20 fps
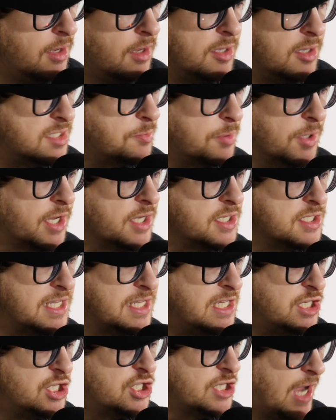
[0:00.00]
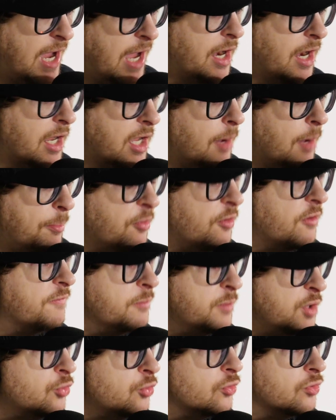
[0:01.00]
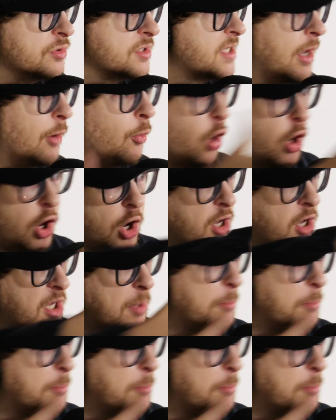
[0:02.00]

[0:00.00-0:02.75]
it's because he shot a couple of mules that were